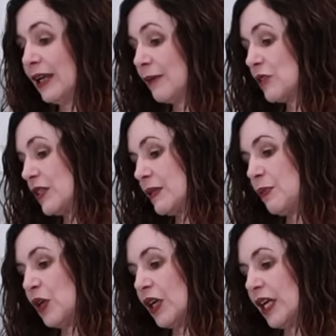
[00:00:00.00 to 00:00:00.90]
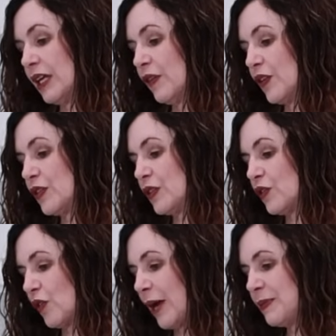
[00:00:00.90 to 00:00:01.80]
I'm just putting the
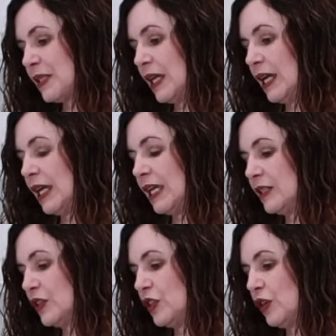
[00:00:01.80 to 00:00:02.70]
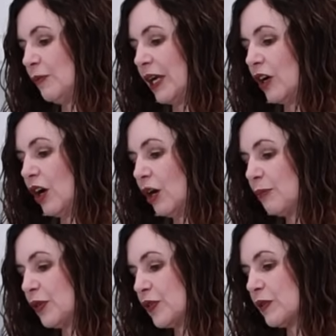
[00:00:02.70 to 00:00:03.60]
scraps into my
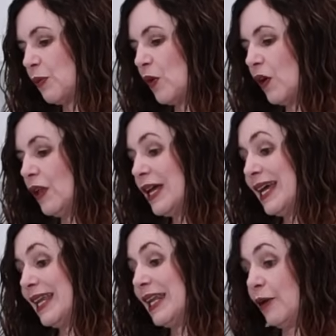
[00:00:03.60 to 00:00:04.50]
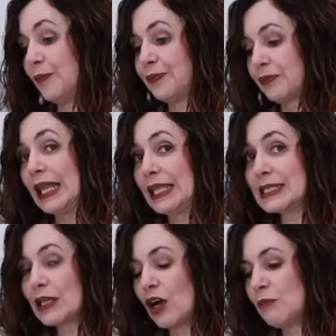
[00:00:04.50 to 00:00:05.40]
compost bowl. Now,
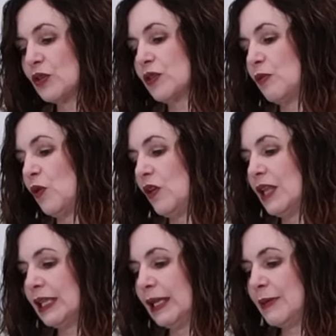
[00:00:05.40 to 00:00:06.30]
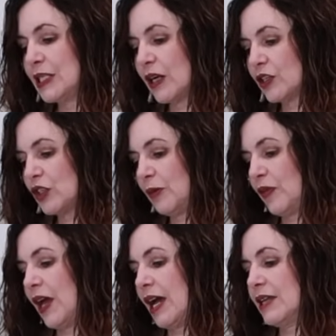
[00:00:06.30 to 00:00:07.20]
this compost bowl, let me talk to you about
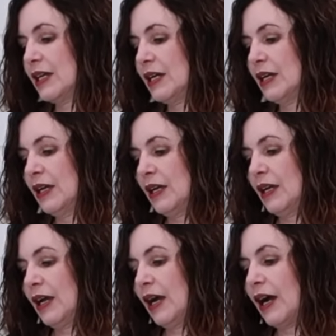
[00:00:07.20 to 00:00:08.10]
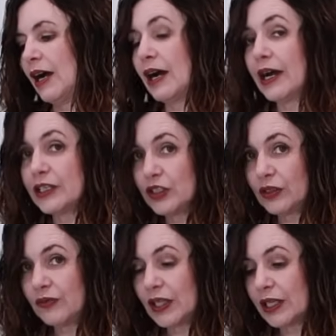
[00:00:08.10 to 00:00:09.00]
that. I do
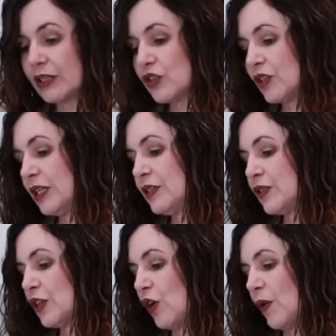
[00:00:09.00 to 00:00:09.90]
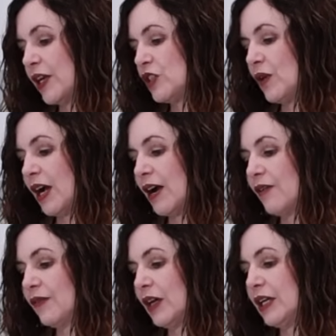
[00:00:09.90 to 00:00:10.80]
live in the country, so I do
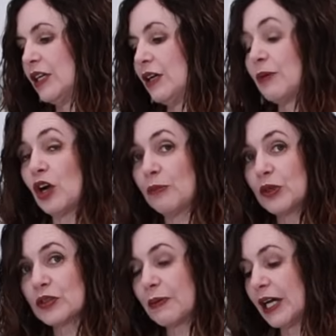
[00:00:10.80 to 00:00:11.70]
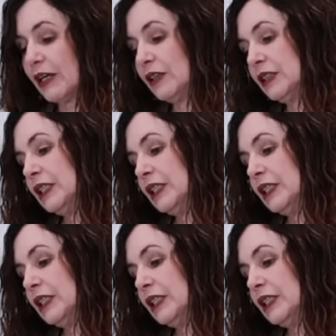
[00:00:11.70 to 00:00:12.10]
have a compost pile,